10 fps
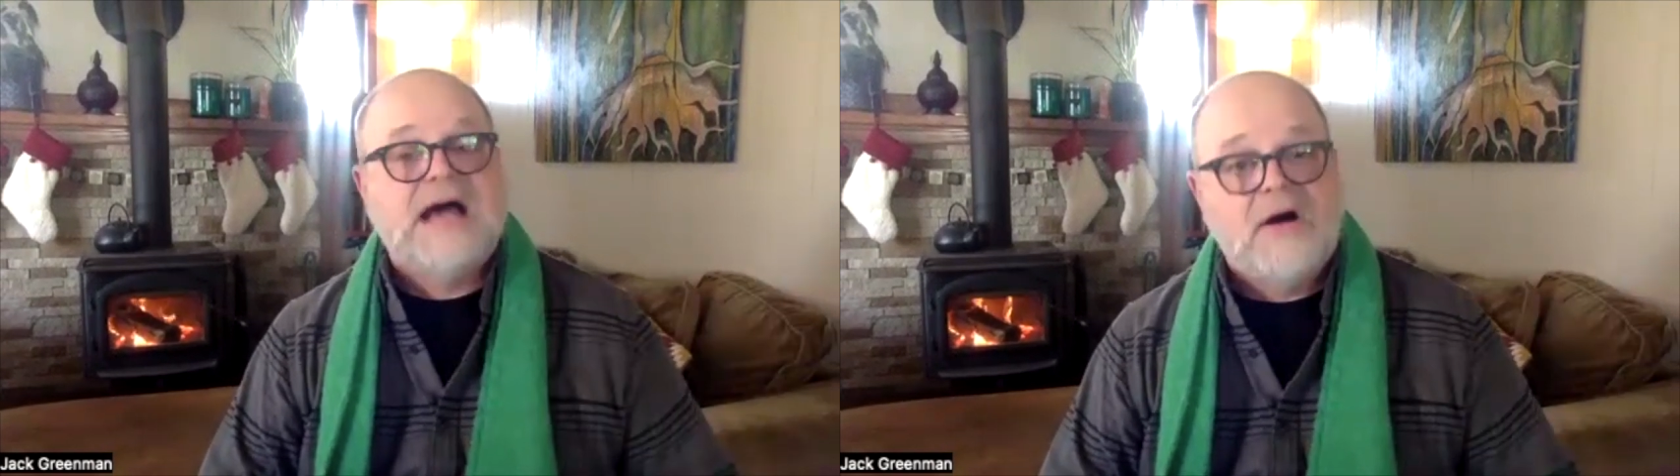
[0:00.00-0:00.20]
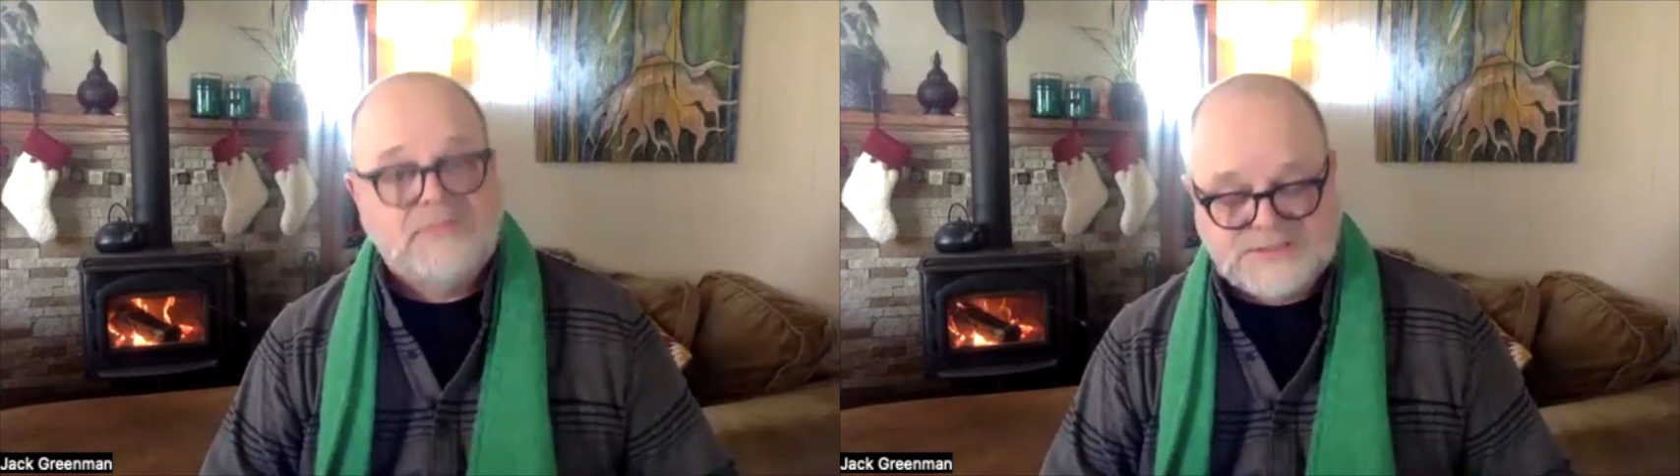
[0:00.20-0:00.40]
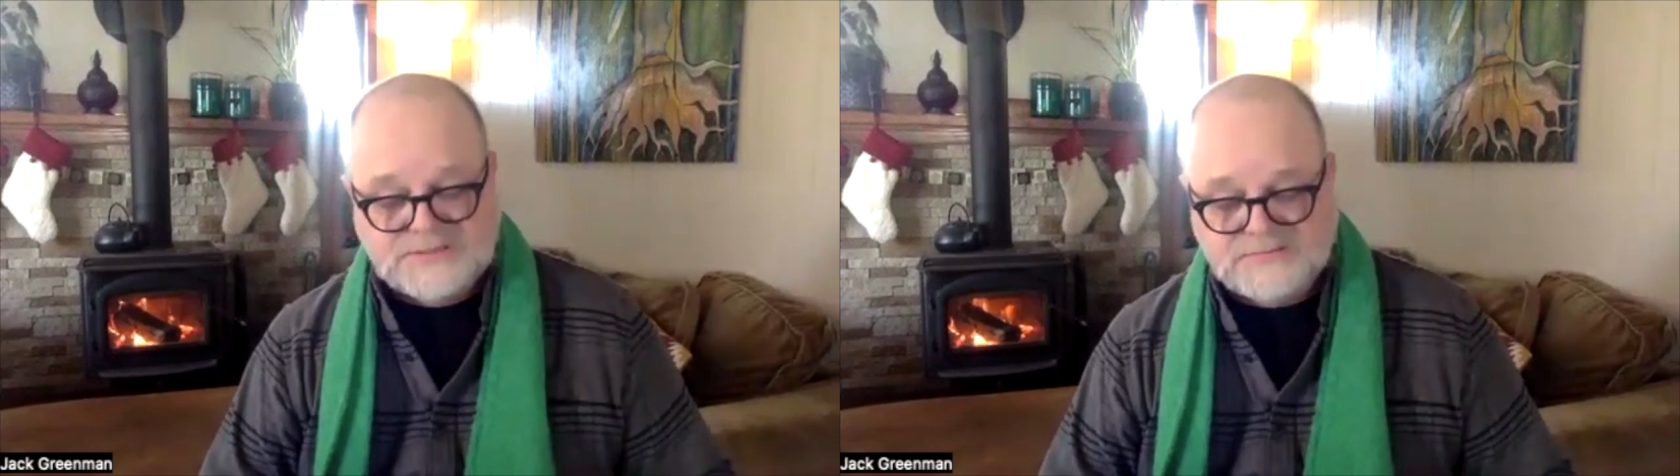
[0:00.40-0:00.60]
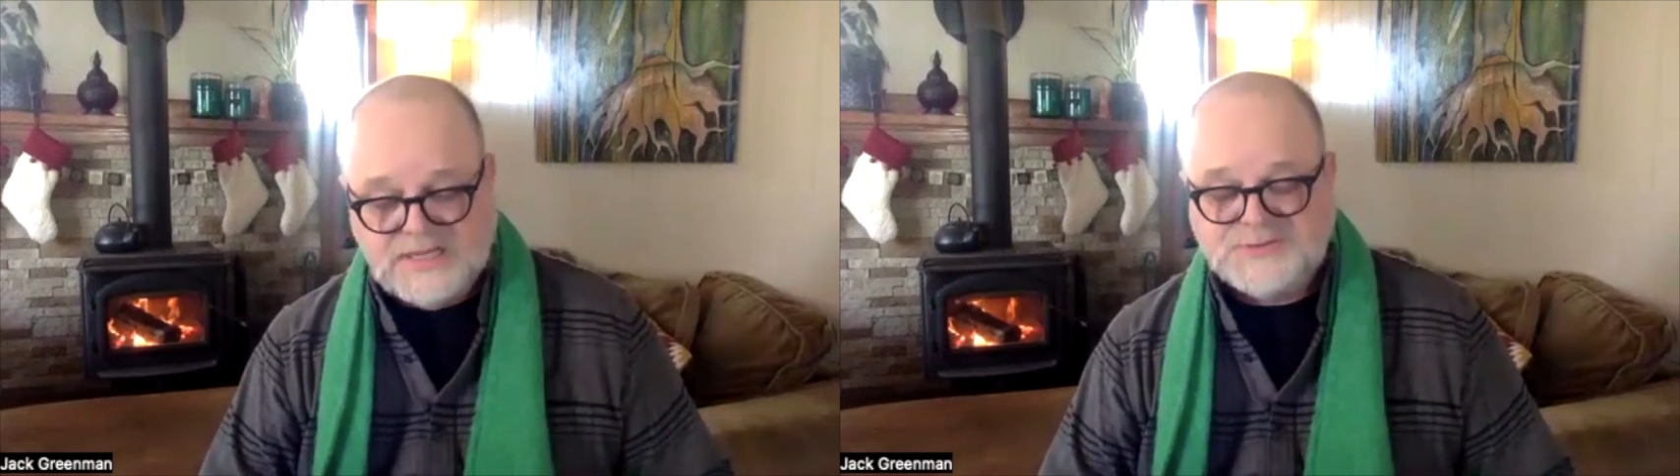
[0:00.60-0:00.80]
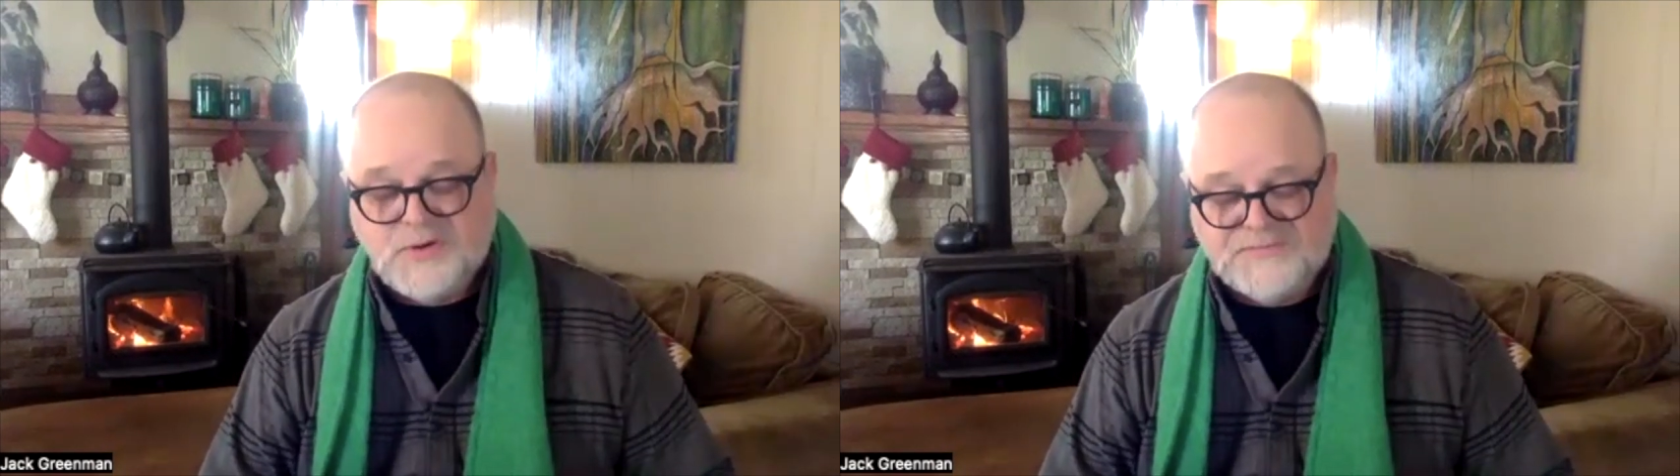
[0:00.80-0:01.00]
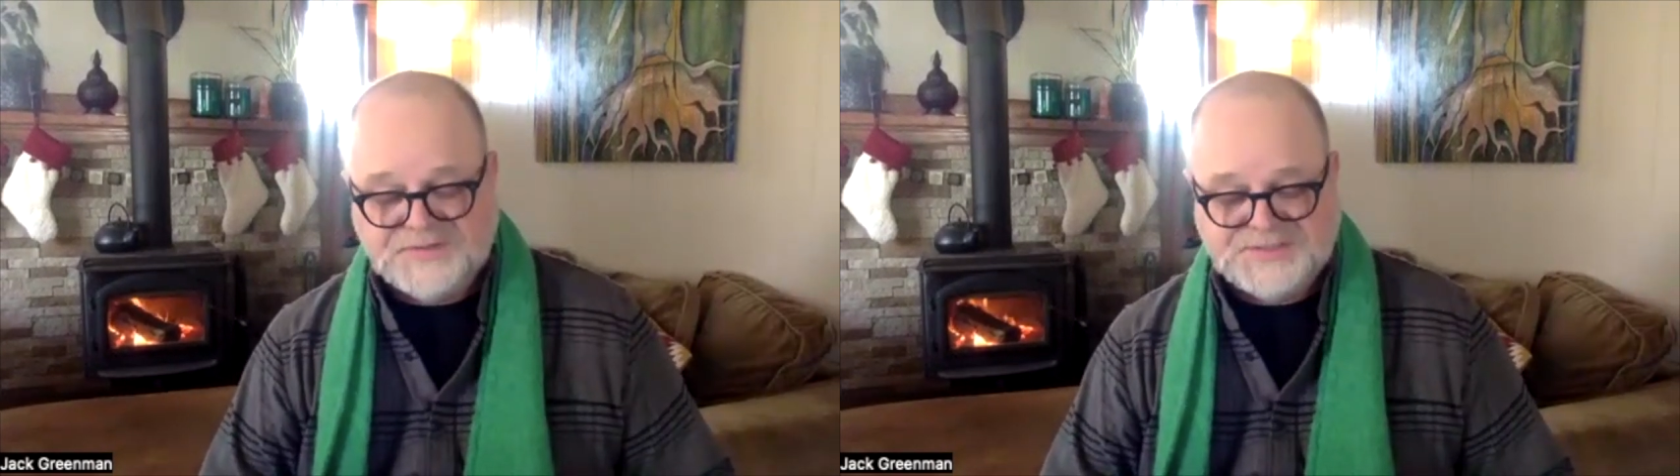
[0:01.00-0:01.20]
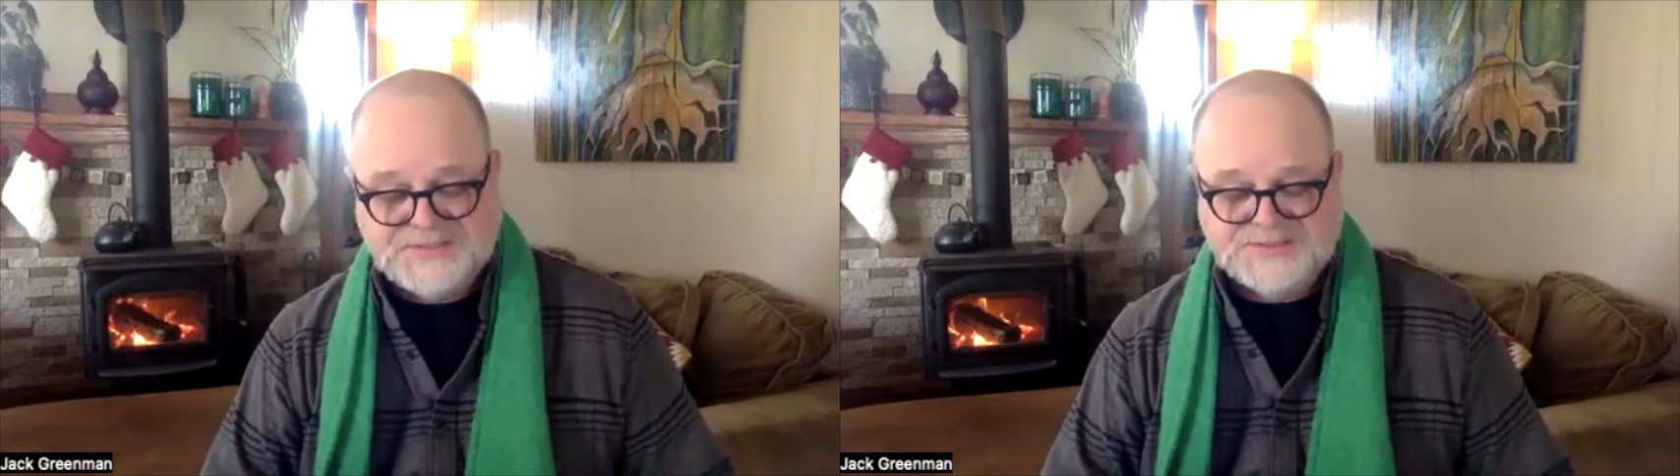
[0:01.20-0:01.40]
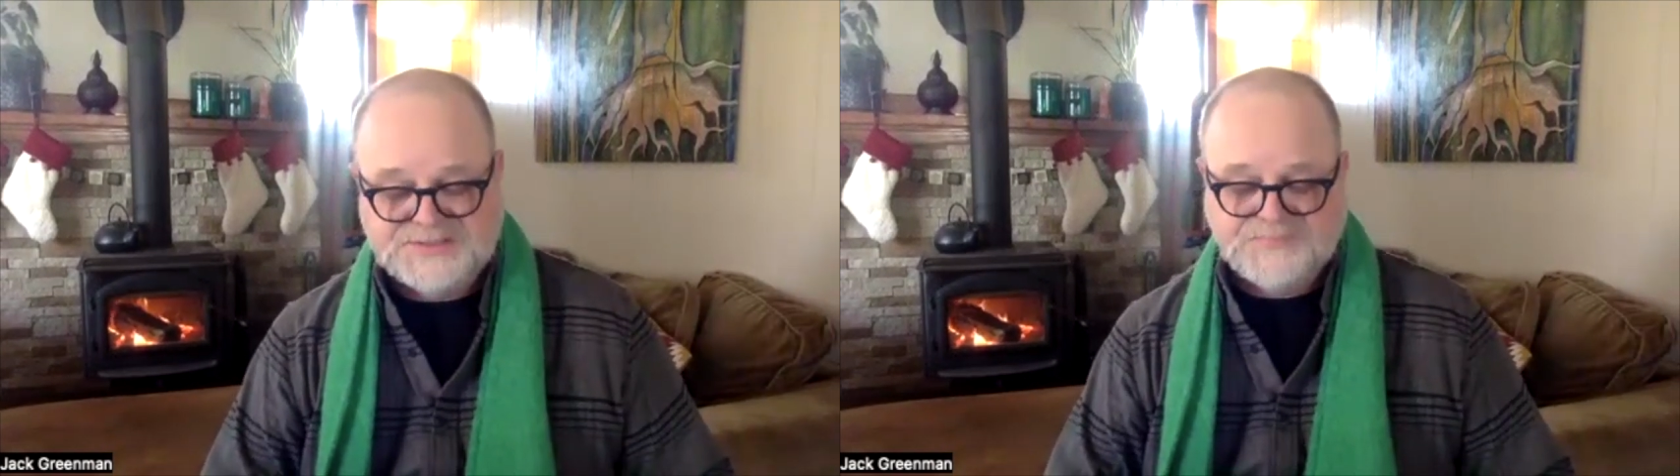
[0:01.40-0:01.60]
out as
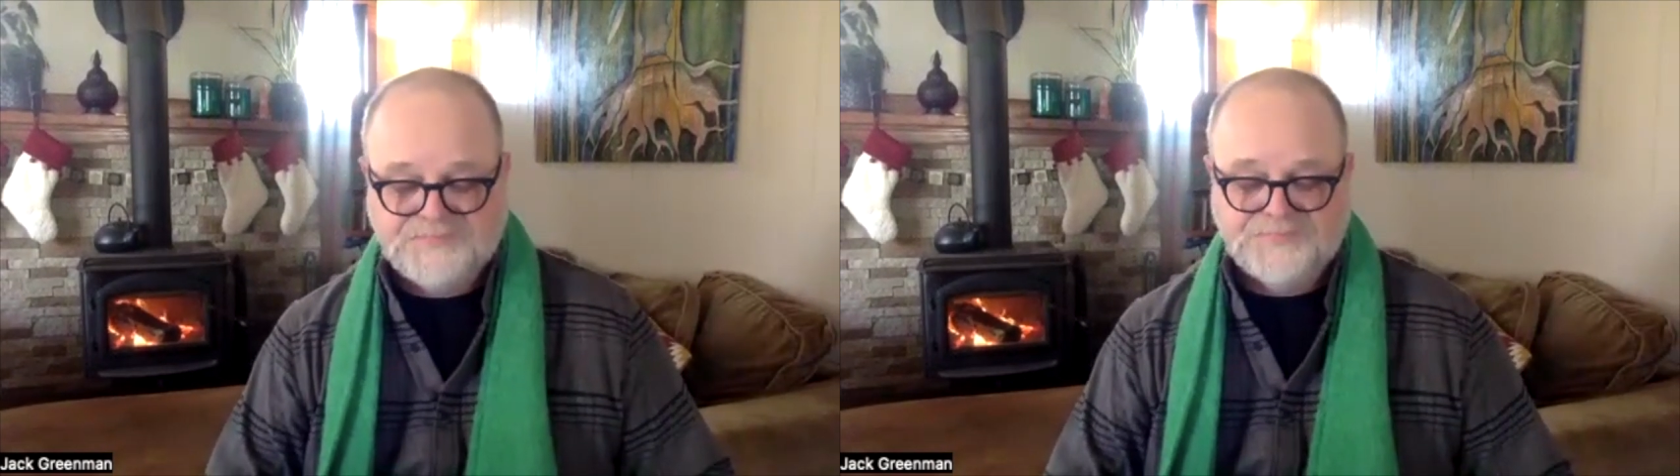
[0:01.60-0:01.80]
offices.